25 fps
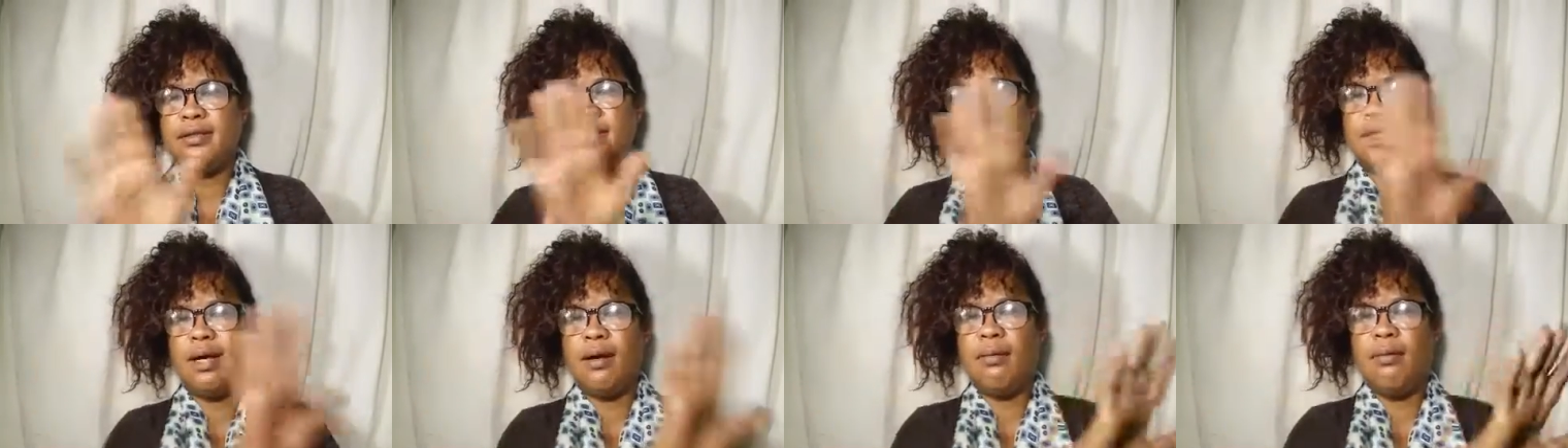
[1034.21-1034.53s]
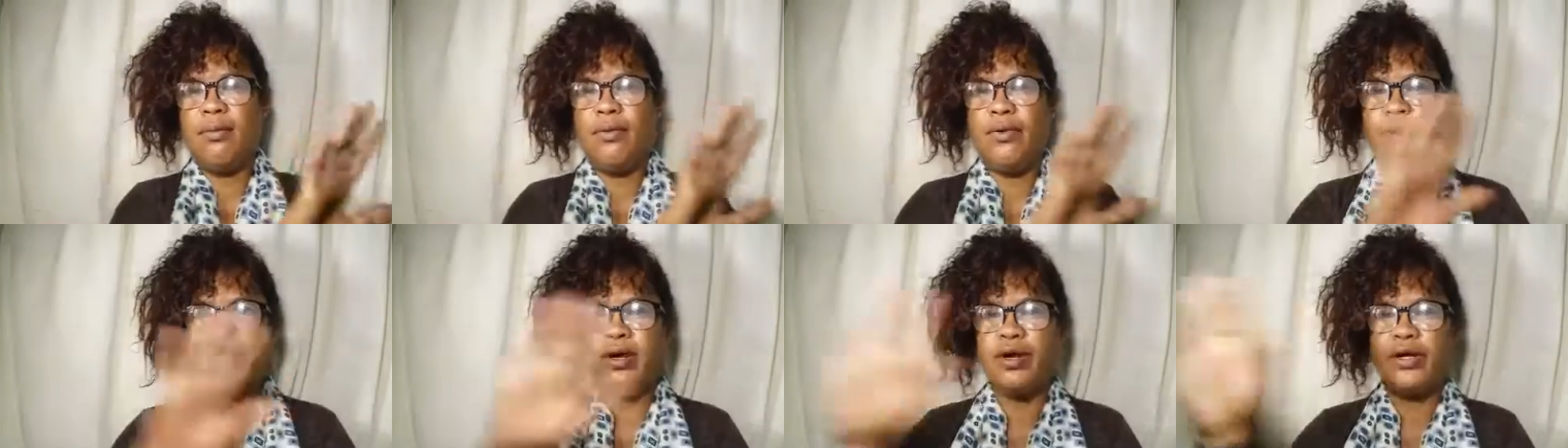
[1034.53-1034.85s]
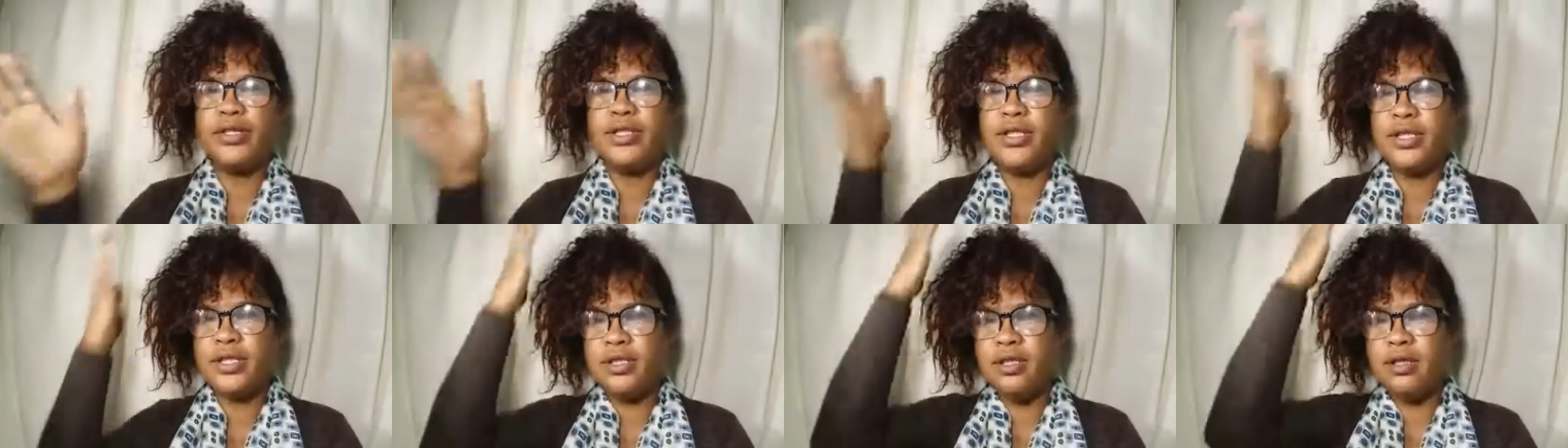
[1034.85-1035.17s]

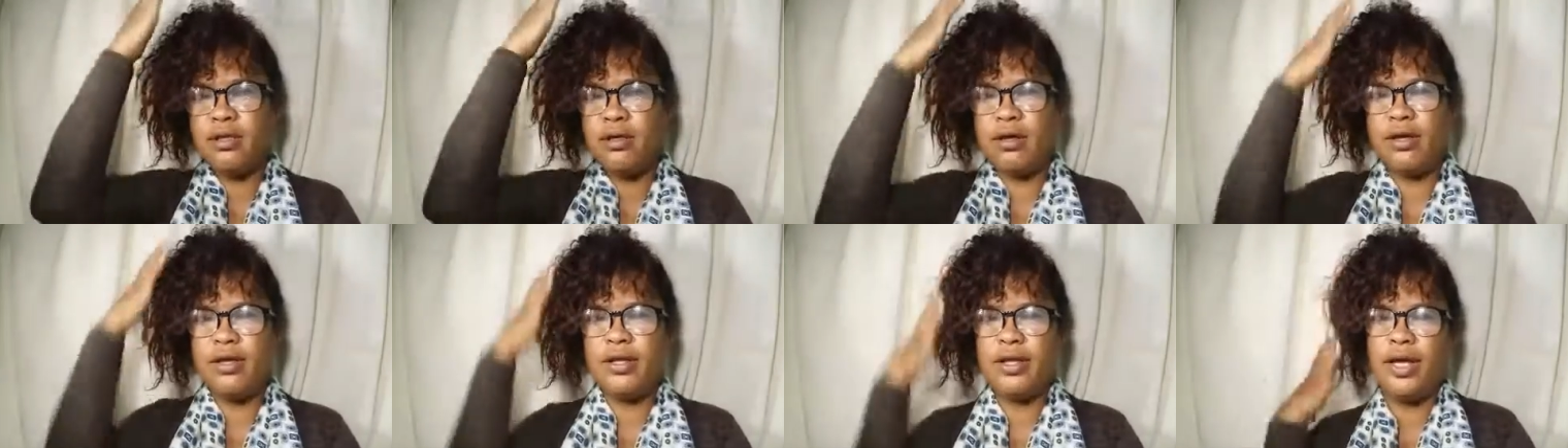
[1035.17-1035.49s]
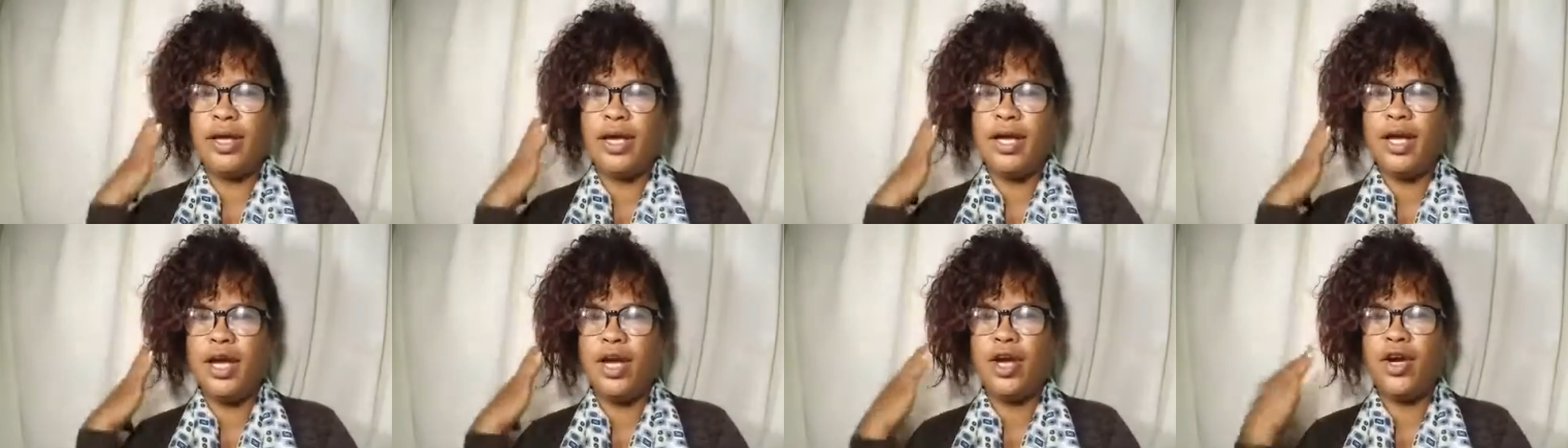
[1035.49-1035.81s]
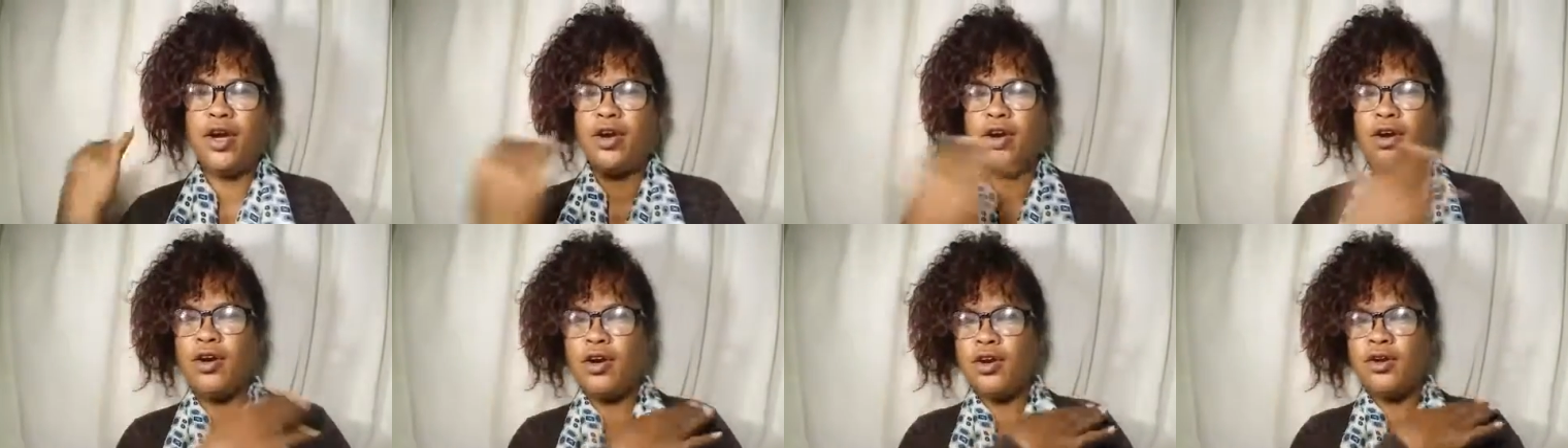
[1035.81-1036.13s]
somewhere just on the
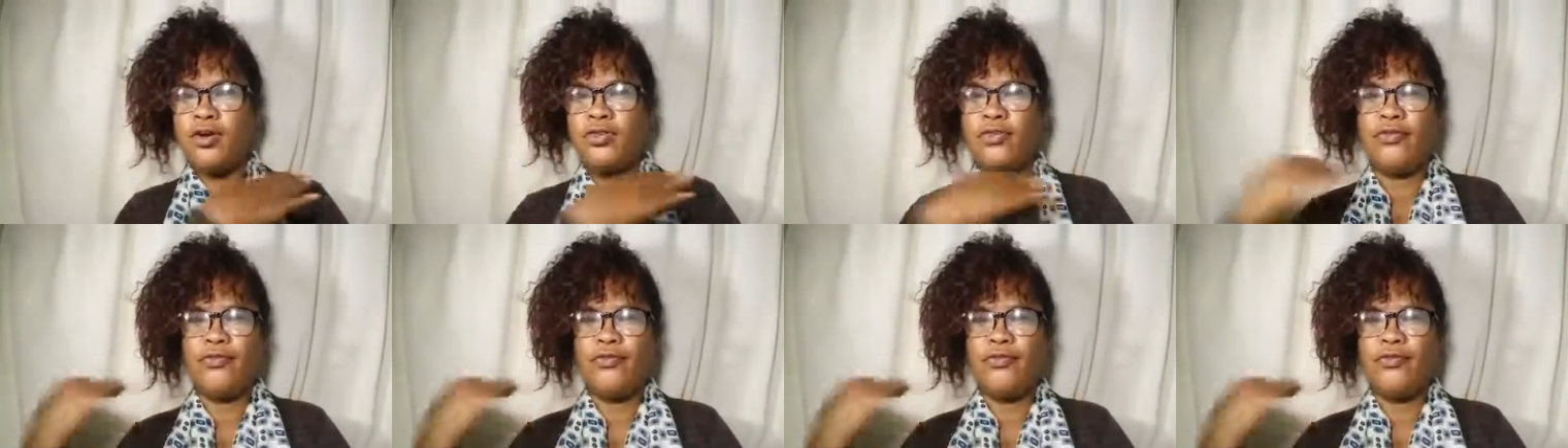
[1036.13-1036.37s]
here.